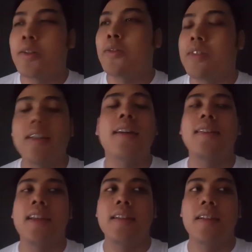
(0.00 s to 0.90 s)
No,
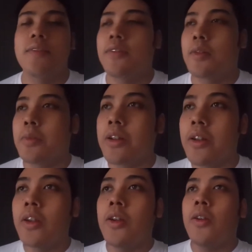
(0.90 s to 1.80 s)
not that kind of number.
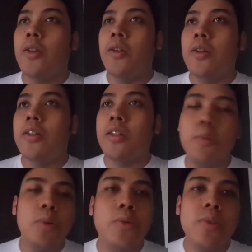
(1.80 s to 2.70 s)
The
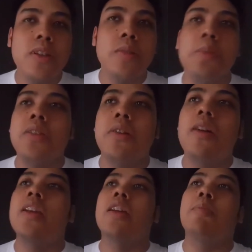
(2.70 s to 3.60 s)
number we're going to be
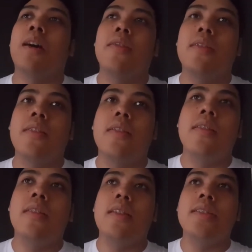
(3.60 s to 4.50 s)
talking about
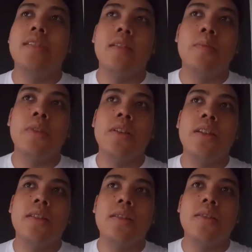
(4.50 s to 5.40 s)
is a number
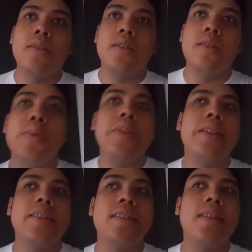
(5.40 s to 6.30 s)
that you
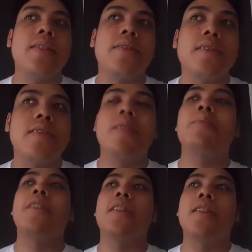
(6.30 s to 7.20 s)
can see on
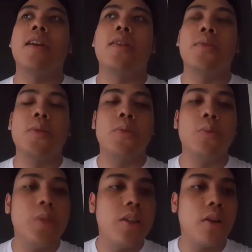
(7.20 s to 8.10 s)
something that
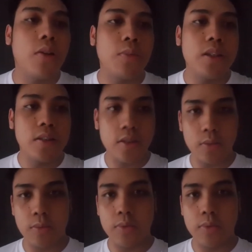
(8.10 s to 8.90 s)
we always use.